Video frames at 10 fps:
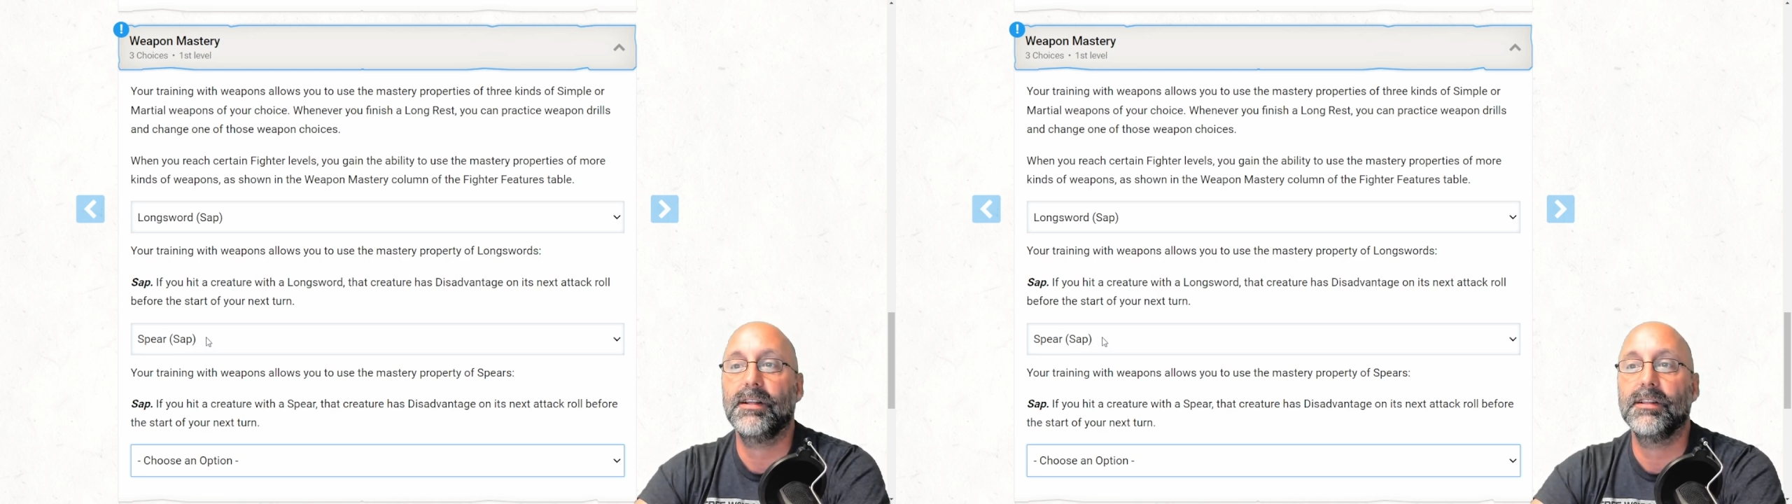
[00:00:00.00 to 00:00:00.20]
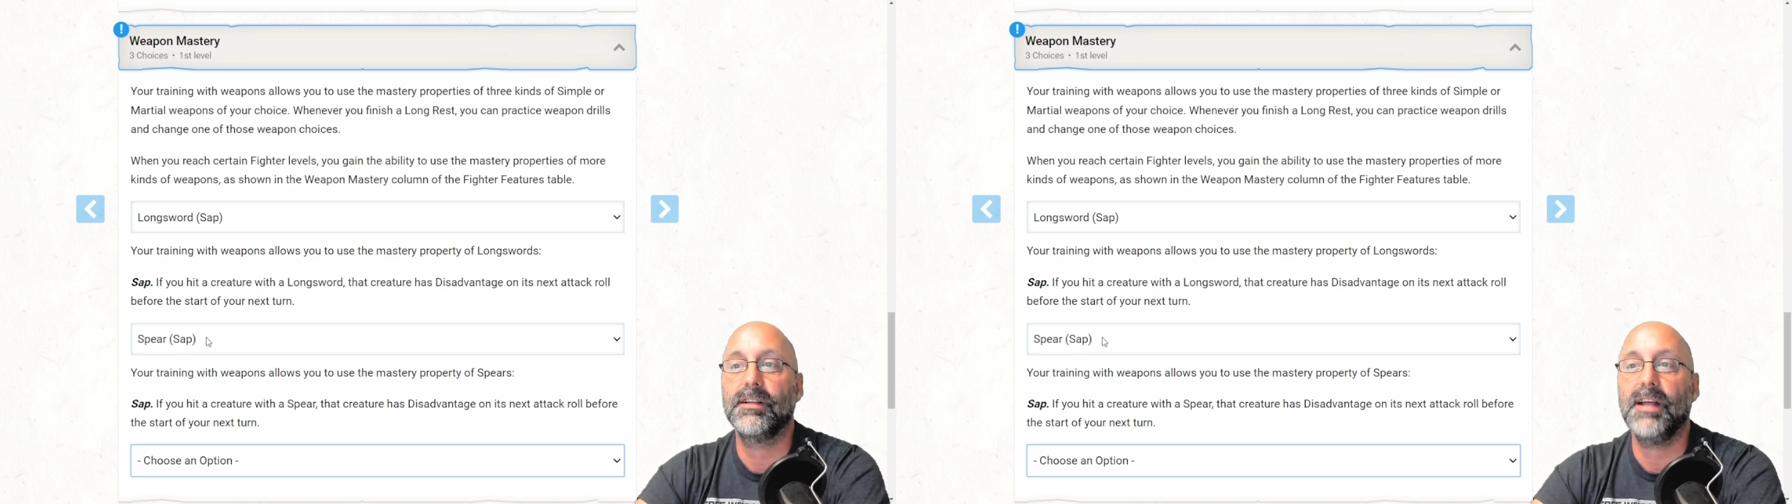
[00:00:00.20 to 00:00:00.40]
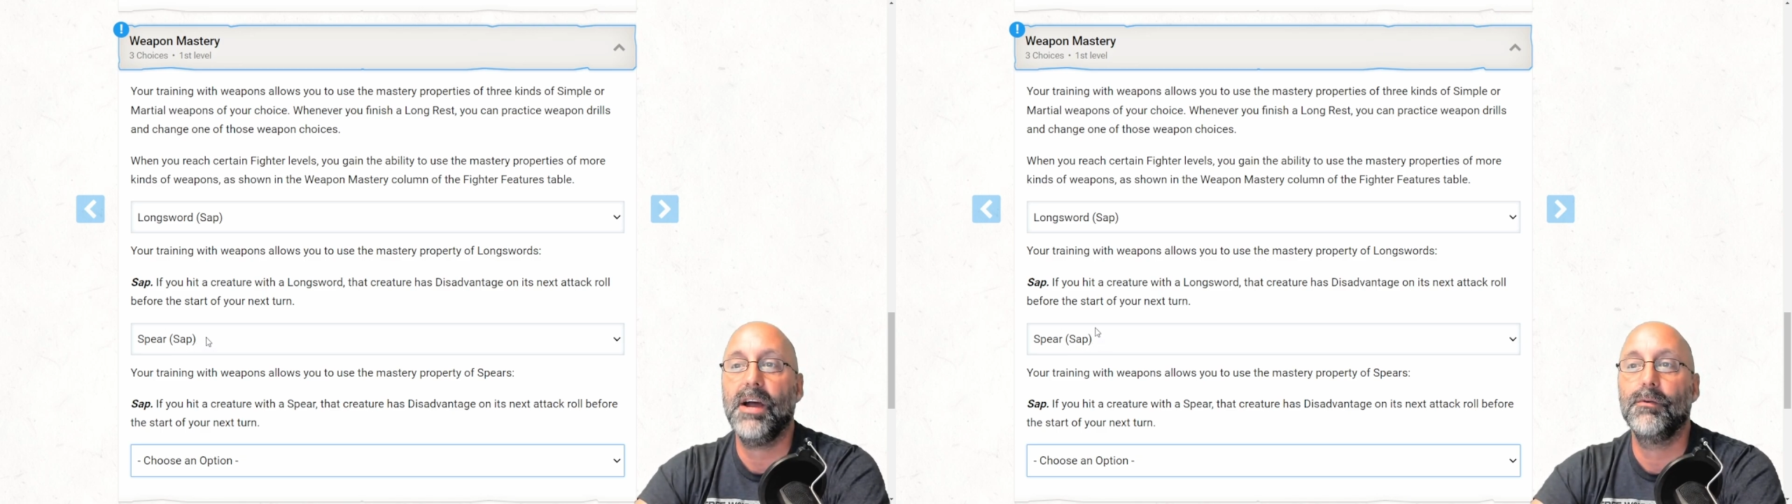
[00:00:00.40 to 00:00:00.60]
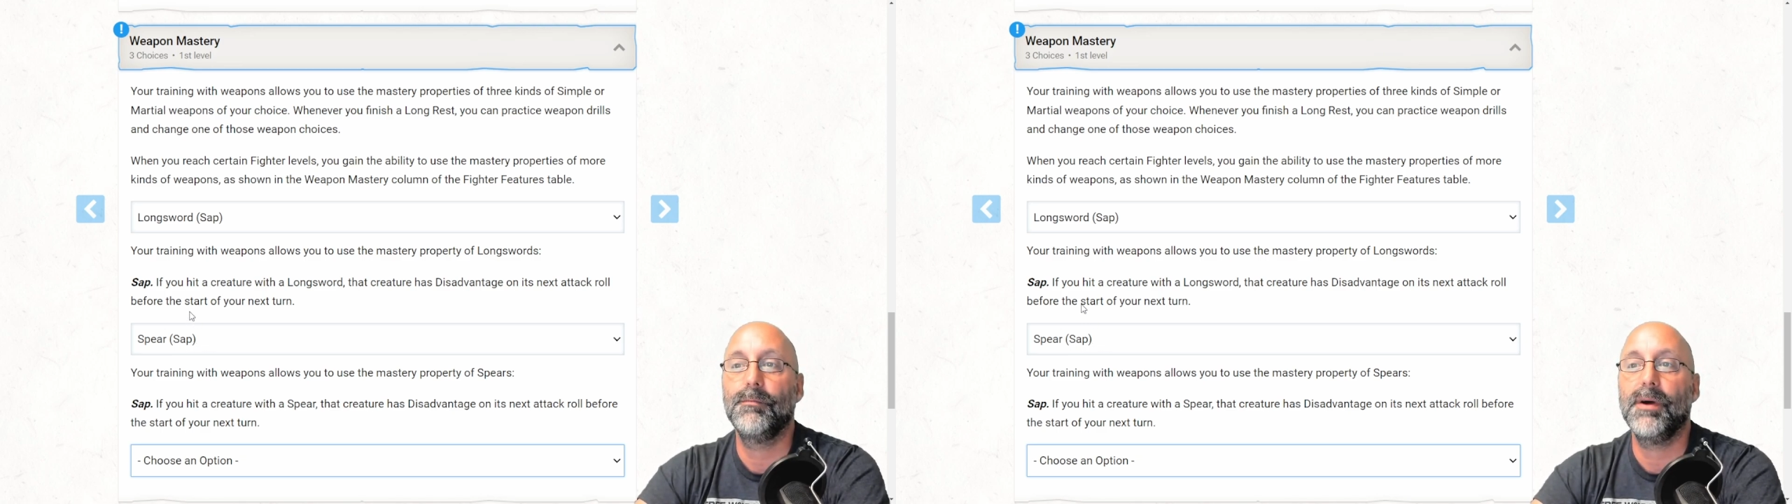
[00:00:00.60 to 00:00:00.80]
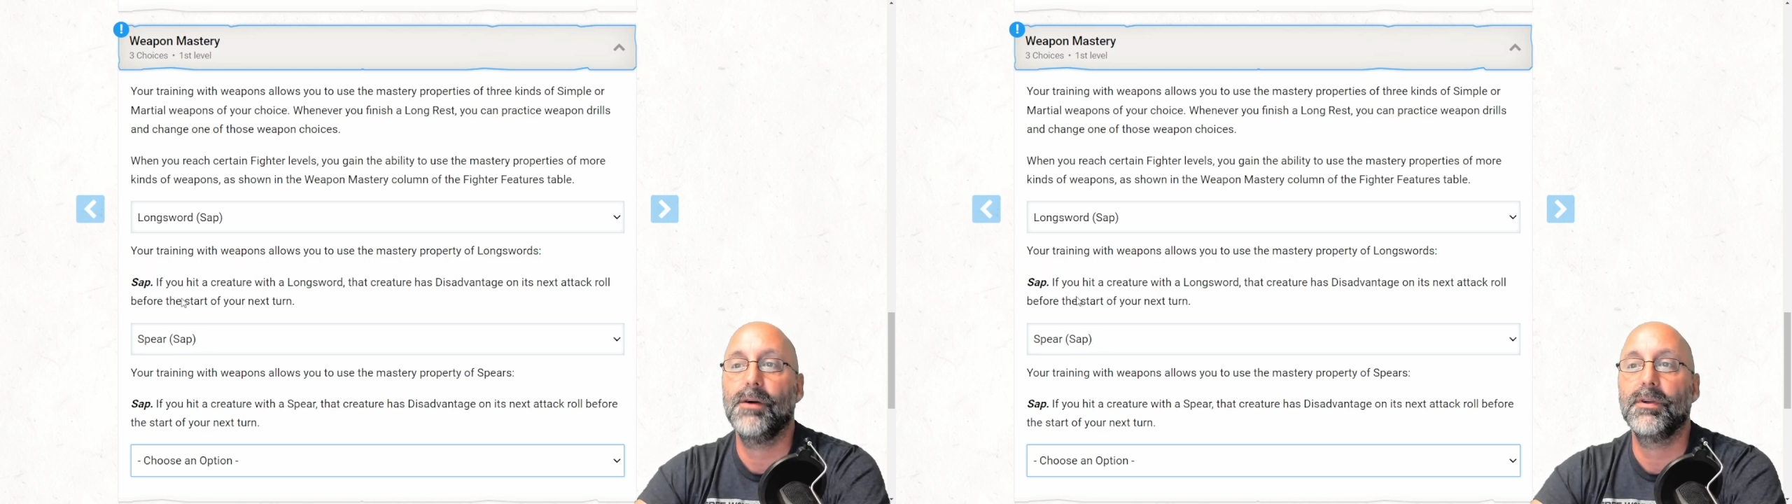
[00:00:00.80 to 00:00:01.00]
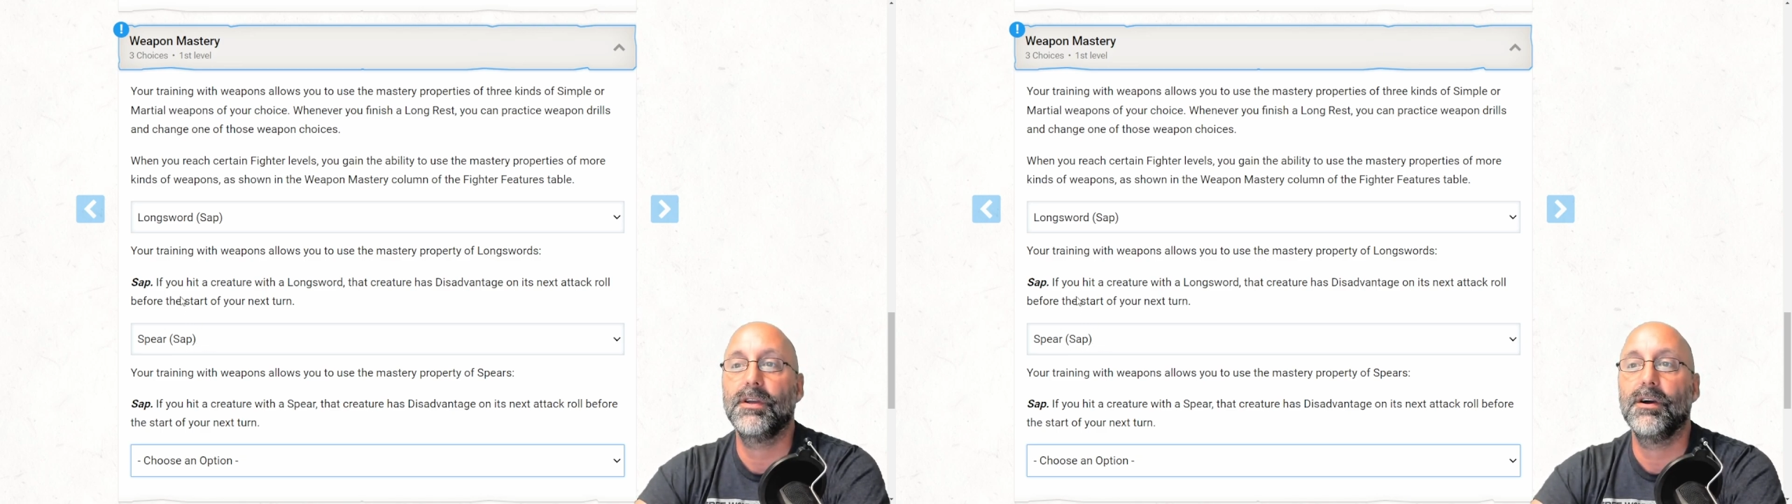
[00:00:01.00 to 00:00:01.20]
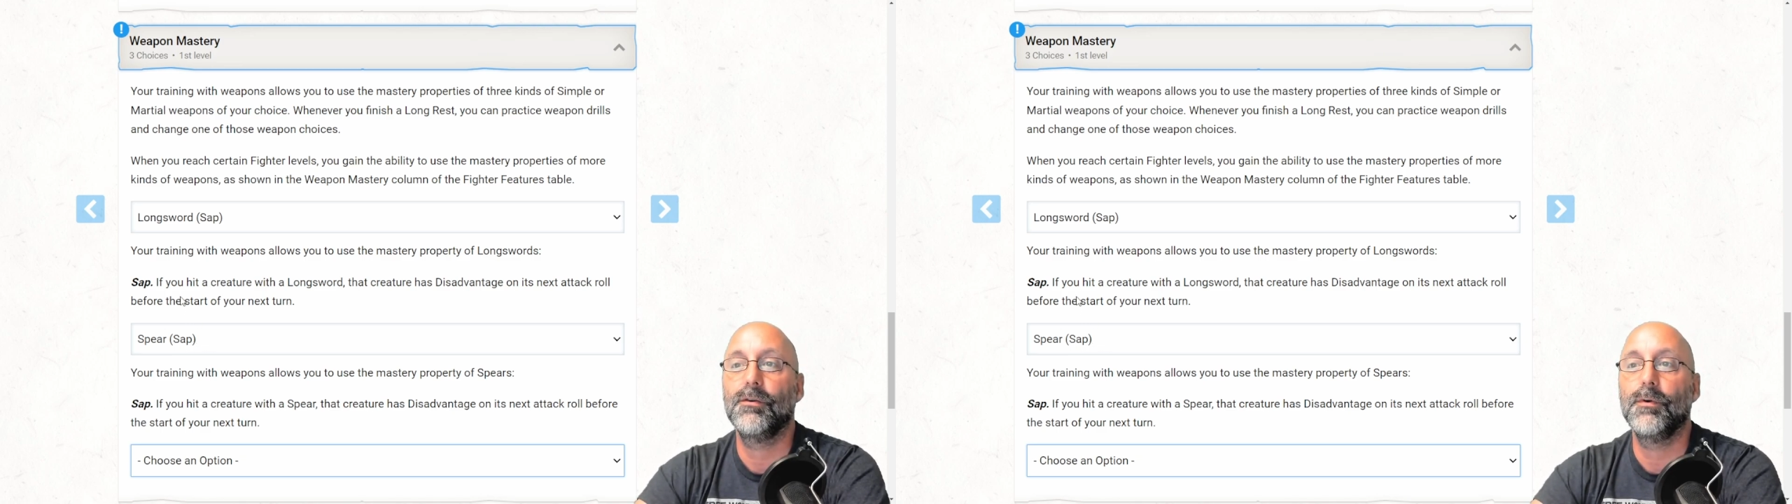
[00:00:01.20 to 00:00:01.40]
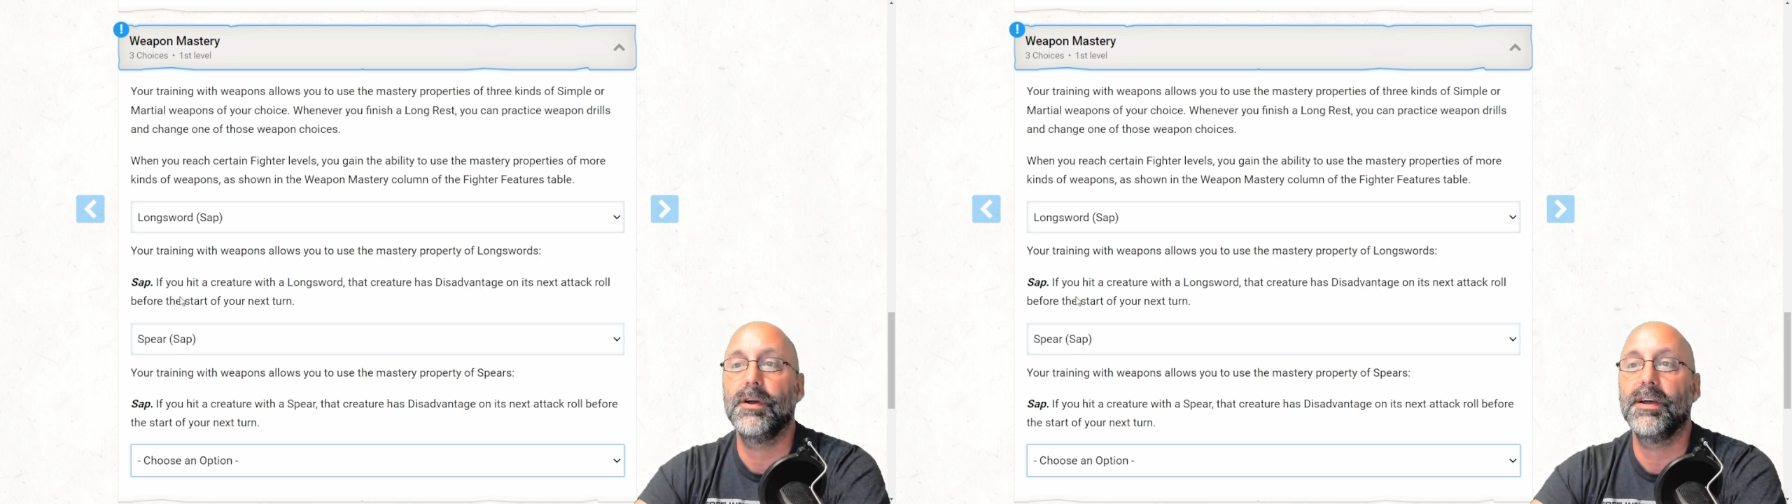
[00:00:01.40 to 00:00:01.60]
and how about we go
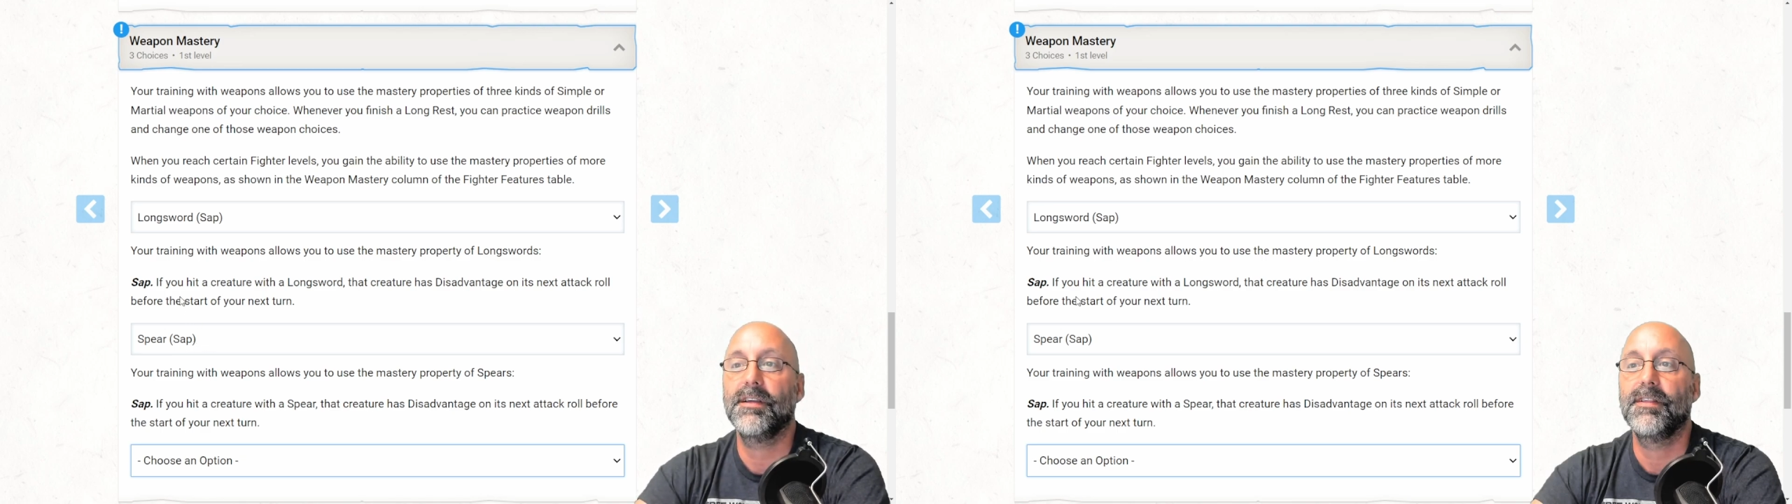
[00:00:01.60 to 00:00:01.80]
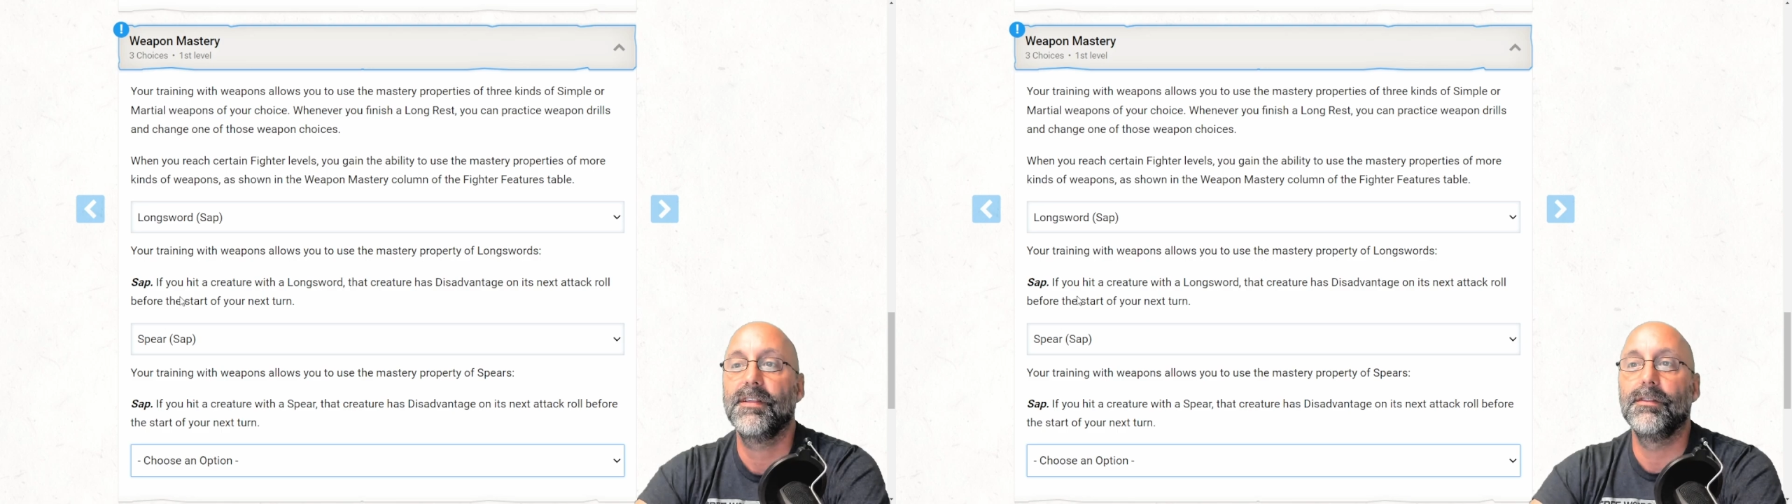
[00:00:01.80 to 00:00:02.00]
with